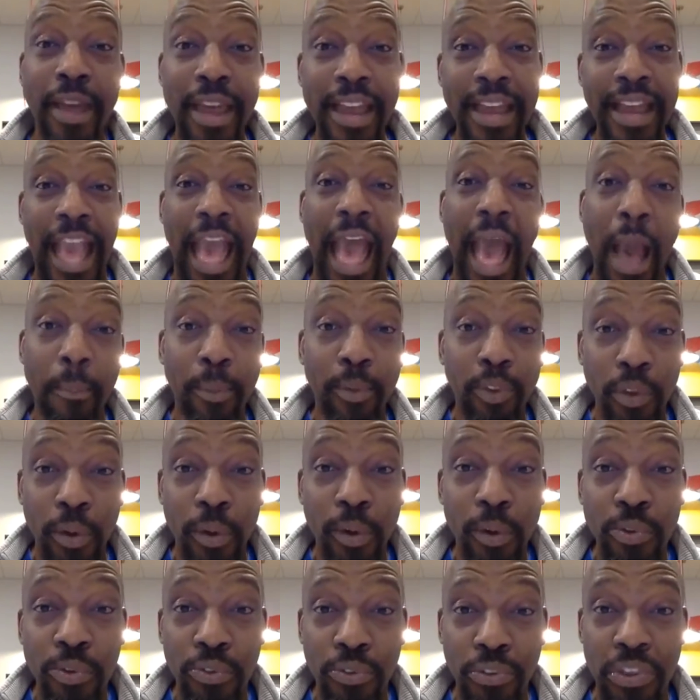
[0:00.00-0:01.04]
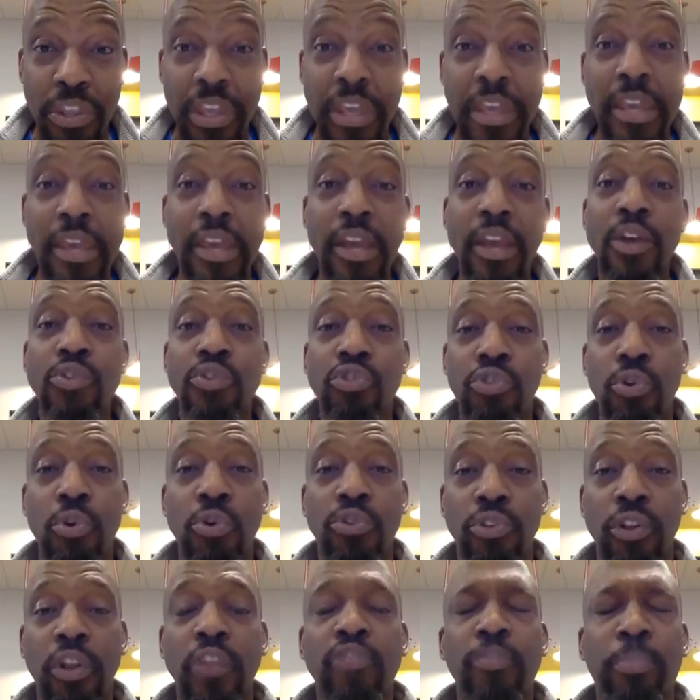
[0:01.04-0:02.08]
capital C church?
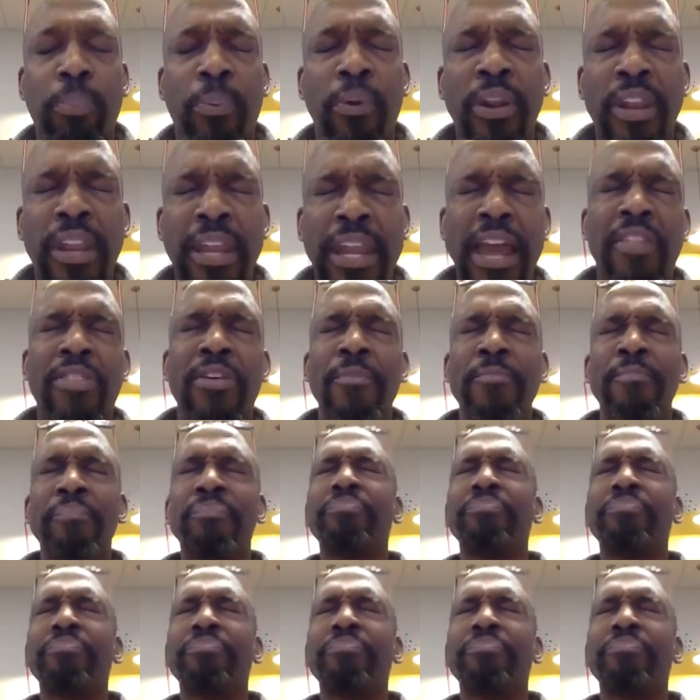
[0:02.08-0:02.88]
Let's pray together.